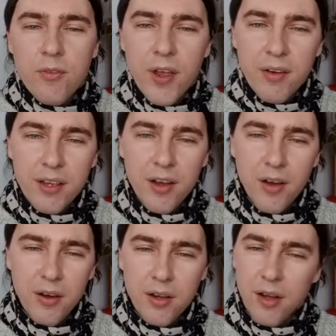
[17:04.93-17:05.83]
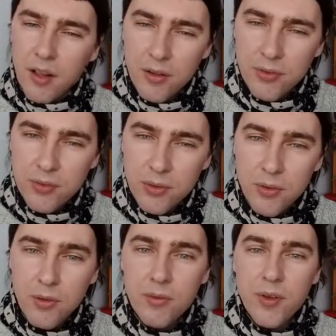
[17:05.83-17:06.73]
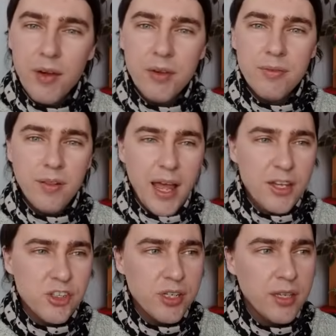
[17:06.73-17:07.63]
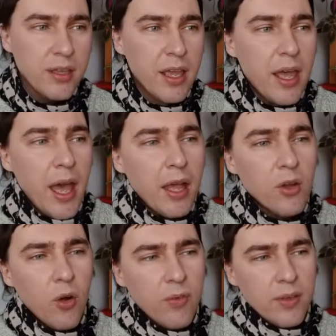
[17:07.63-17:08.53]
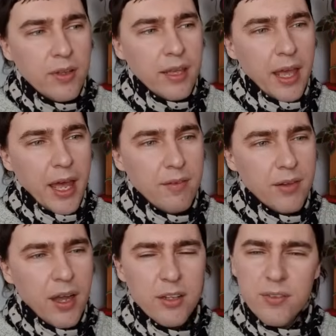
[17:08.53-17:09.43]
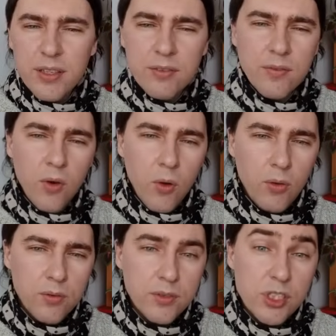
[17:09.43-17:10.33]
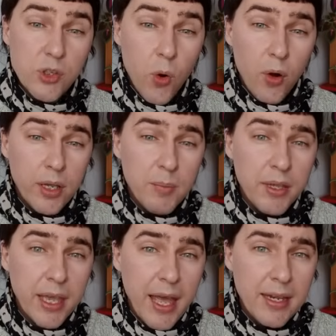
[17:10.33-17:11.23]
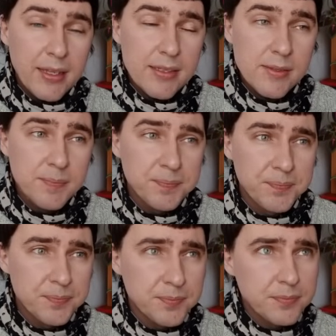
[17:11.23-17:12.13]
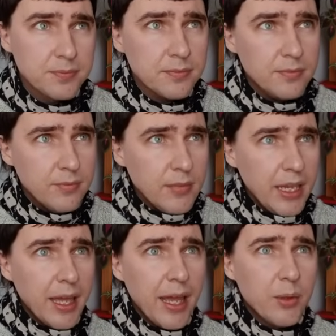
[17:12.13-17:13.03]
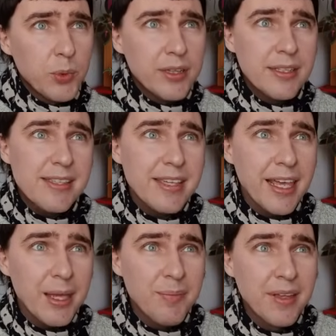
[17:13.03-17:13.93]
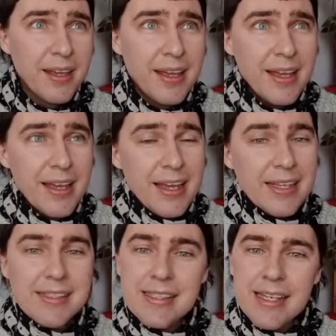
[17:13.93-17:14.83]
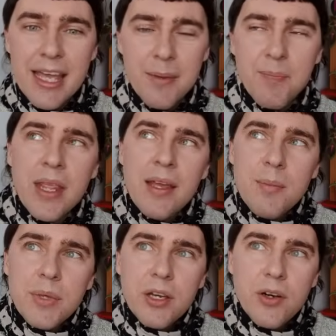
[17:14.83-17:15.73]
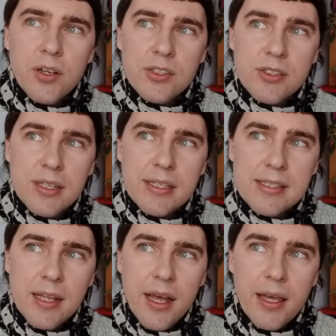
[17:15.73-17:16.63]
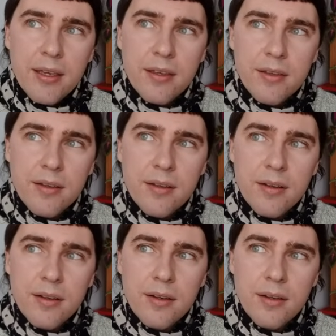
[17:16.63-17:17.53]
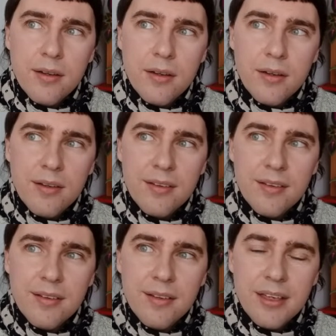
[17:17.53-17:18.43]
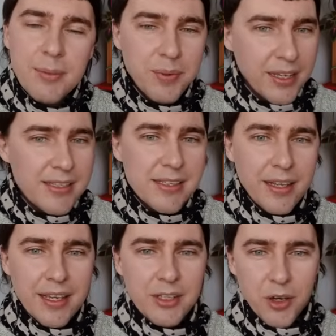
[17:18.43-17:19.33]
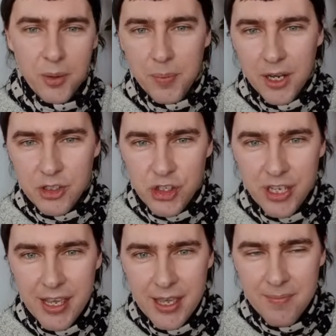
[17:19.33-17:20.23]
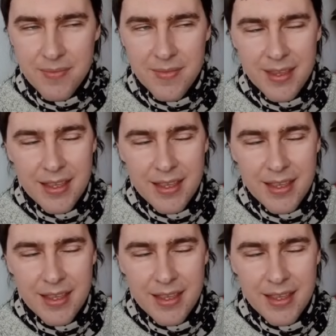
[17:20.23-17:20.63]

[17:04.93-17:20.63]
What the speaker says: very colorful, very flashy, and often they have kind of involved scoring mechanics. And with this game, it's the same, because it's like, it plays like a Dodonpachi game,